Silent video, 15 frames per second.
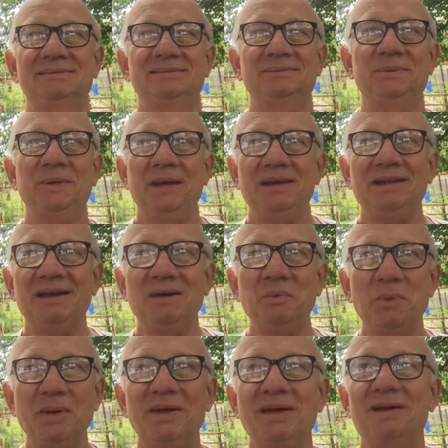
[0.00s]
we are how
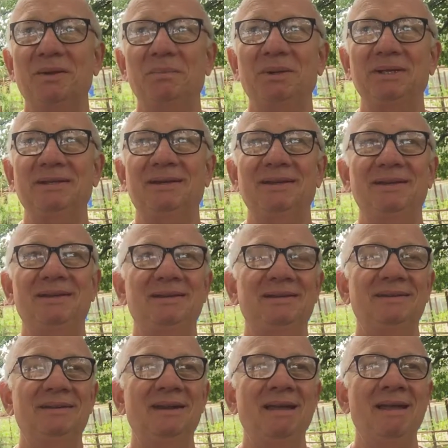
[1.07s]
we are. But I
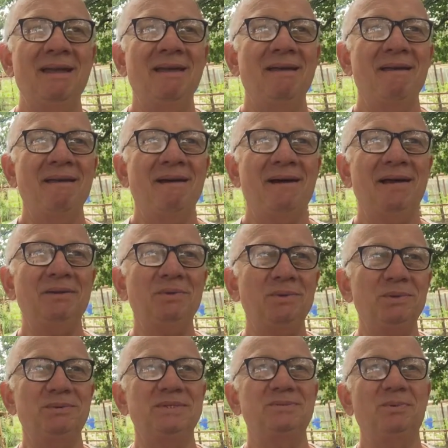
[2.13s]

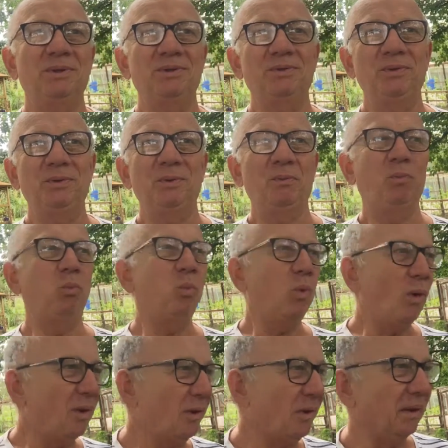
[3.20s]
always want to know
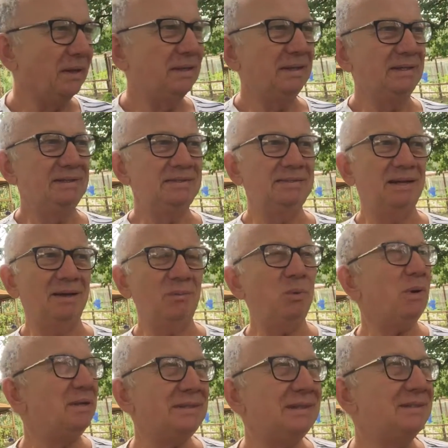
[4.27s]
why things are
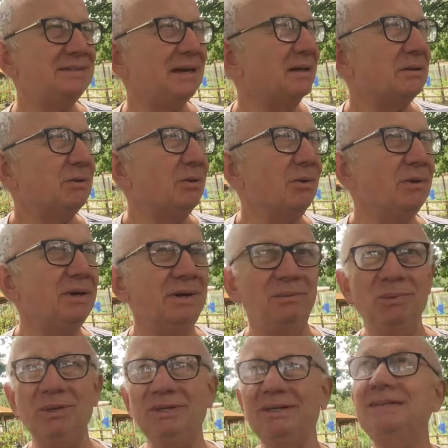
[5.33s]
growing,
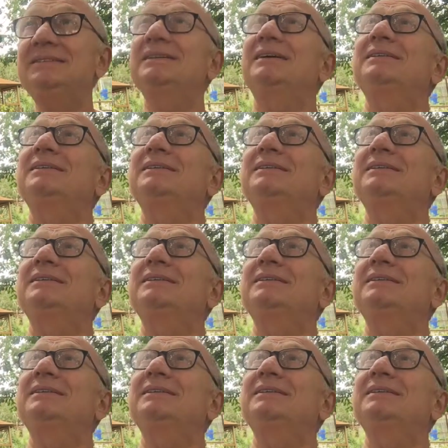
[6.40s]
why things are